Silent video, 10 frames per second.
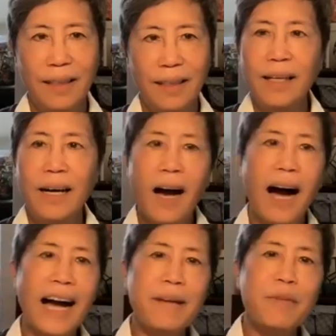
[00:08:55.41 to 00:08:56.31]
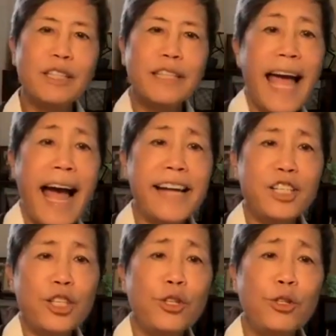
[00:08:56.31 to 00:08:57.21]
I'm glad
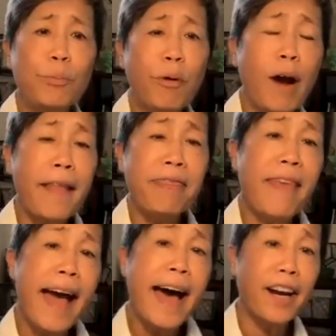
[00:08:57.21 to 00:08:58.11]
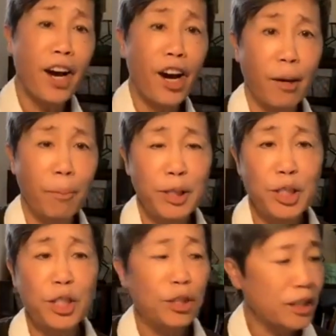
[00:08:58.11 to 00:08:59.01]
you brought that up.
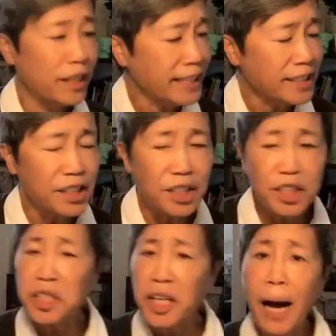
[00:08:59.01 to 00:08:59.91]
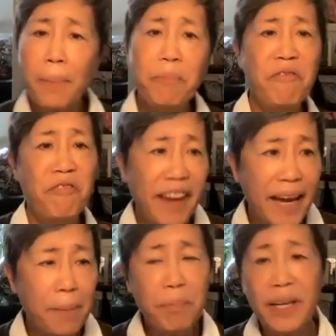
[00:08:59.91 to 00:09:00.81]
So let's stop
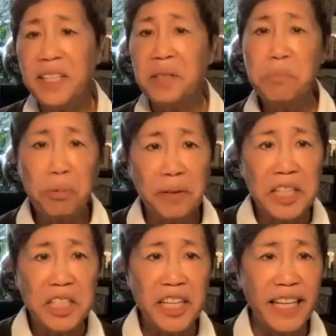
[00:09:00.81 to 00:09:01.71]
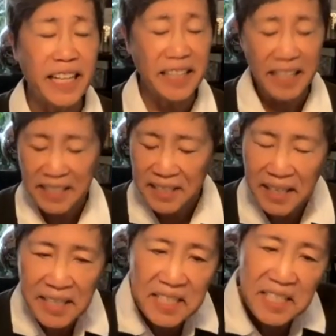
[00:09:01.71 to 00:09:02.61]
vamping and preaching, and let's
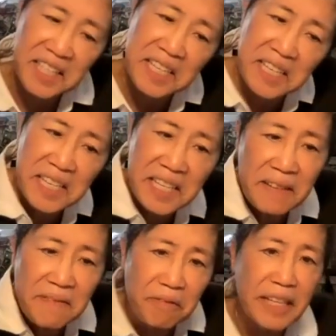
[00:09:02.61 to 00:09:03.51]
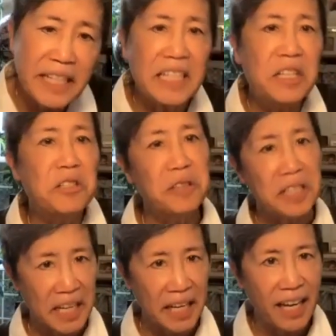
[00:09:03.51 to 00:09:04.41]
get into the nitty freaking
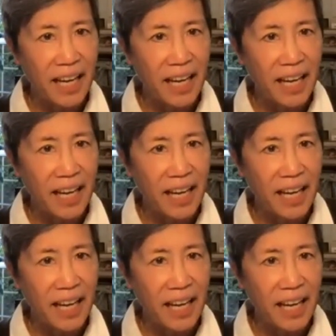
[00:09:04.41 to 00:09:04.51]
gritty